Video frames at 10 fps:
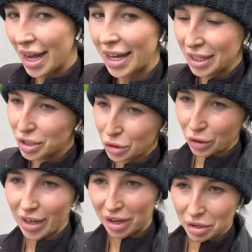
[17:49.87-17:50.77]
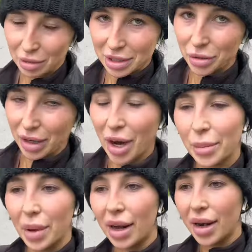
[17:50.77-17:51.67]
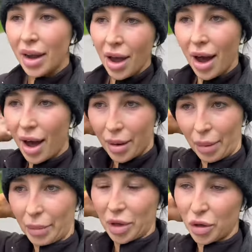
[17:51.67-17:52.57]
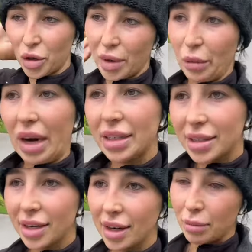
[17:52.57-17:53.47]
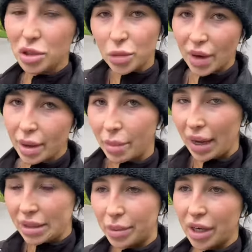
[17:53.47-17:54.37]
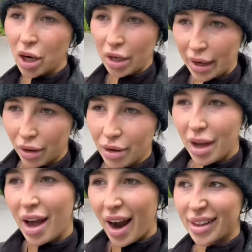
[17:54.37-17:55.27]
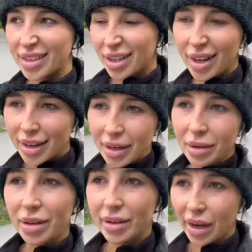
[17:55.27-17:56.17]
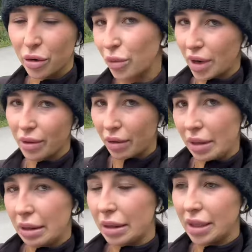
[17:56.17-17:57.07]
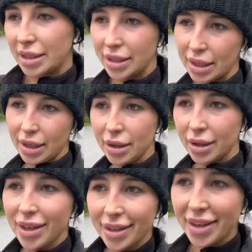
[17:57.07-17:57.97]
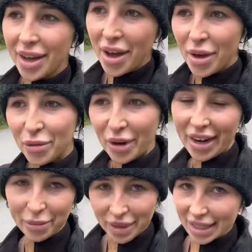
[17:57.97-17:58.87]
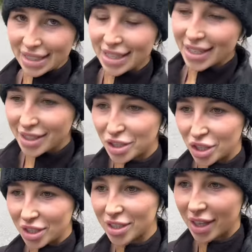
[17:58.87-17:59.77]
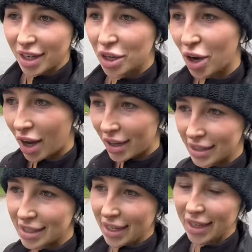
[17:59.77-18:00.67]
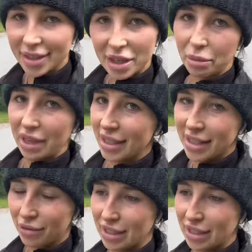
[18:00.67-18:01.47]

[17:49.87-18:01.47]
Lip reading: is sore. I don't know what's going on, but I'm gonna go home and rest. I'm just walking back to my car now. I like to like kind of run around the city, random places, just to like not stay at the same place every